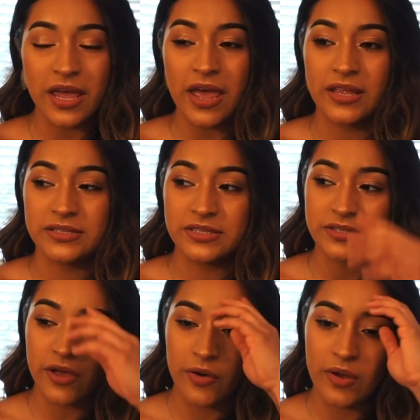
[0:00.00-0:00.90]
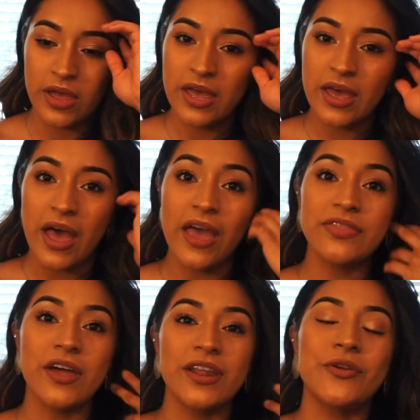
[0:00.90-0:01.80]
and so I
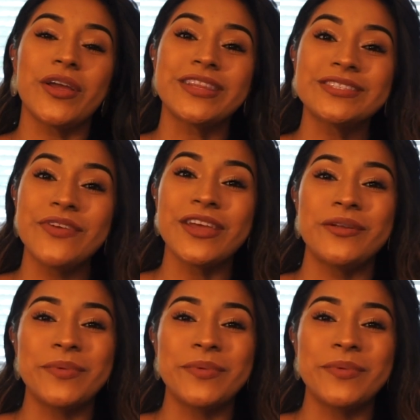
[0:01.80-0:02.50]
thought I'd create this video.